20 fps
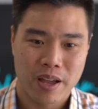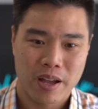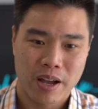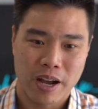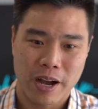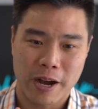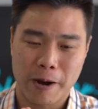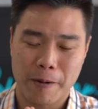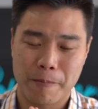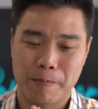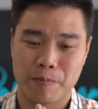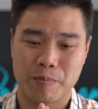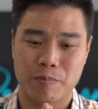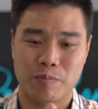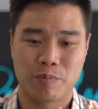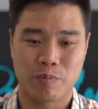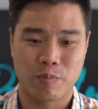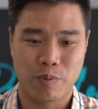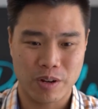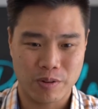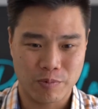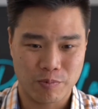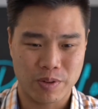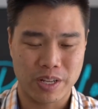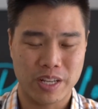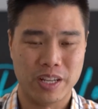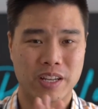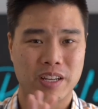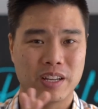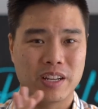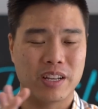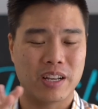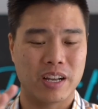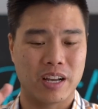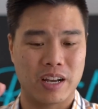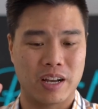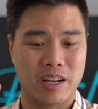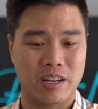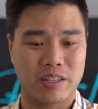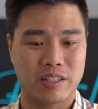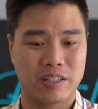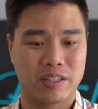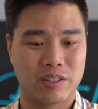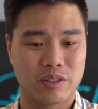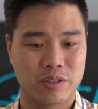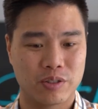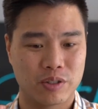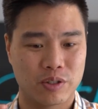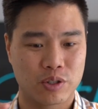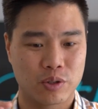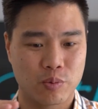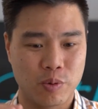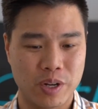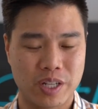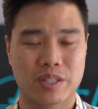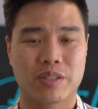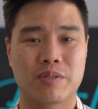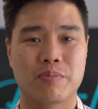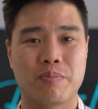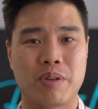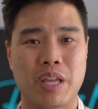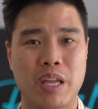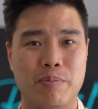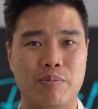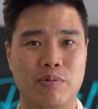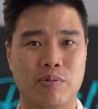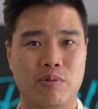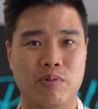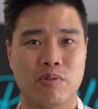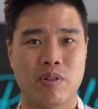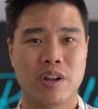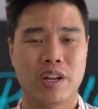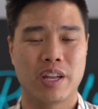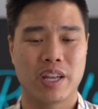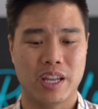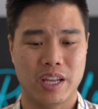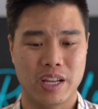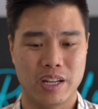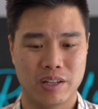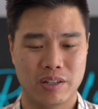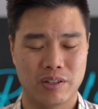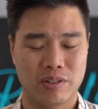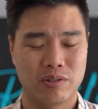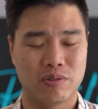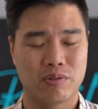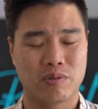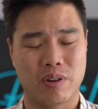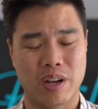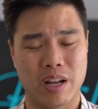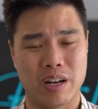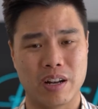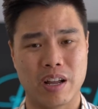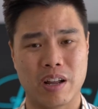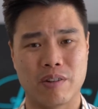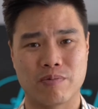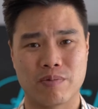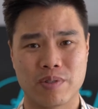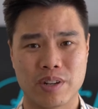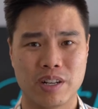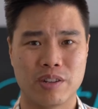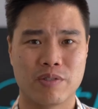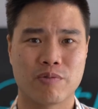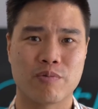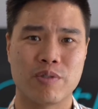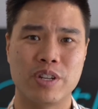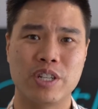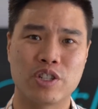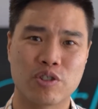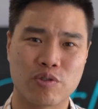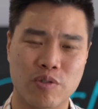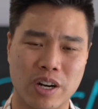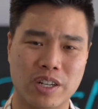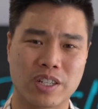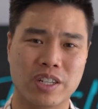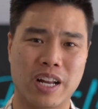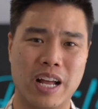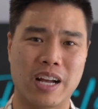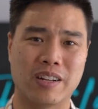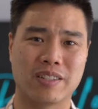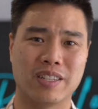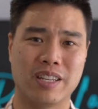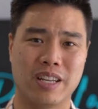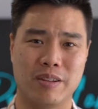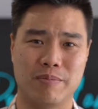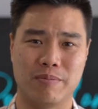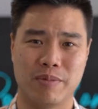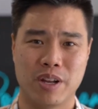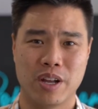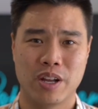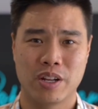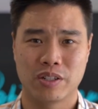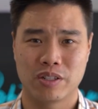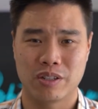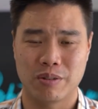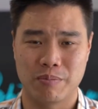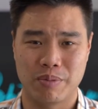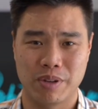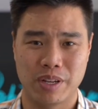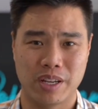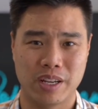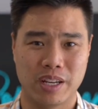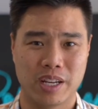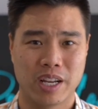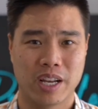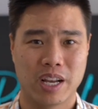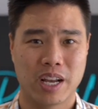when we switched people into and really restructured our team to be